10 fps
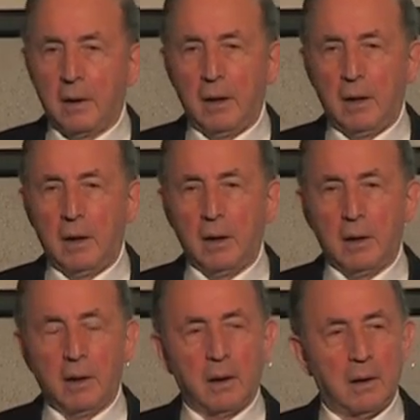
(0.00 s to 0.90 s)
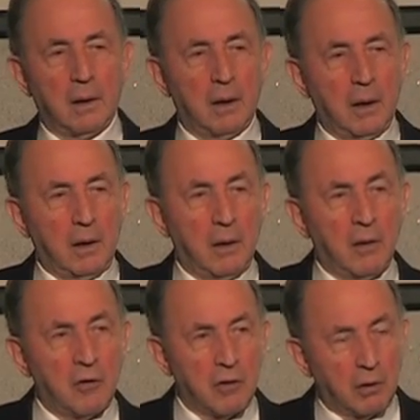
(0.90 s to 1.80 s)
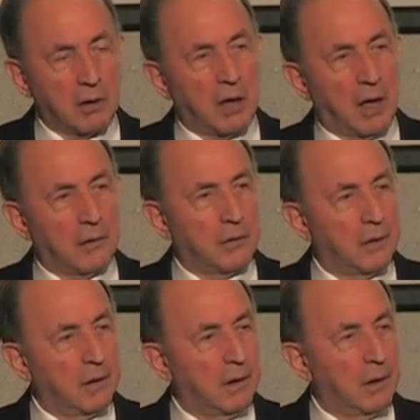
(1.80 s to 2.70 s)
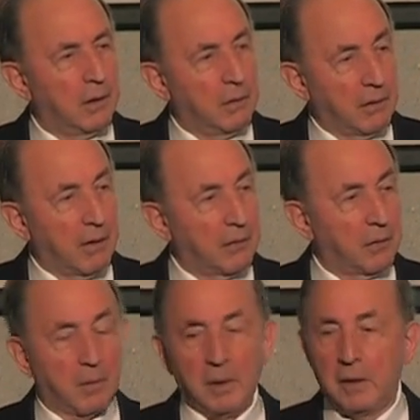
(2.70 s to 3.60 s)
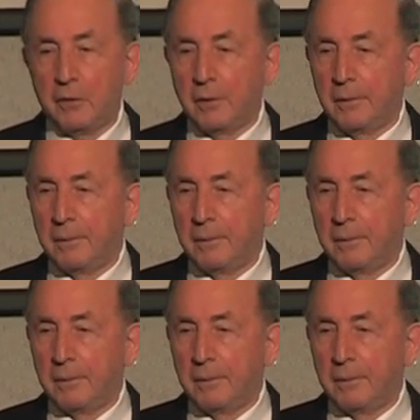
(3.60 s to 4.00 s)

it is a shortcut to transformation.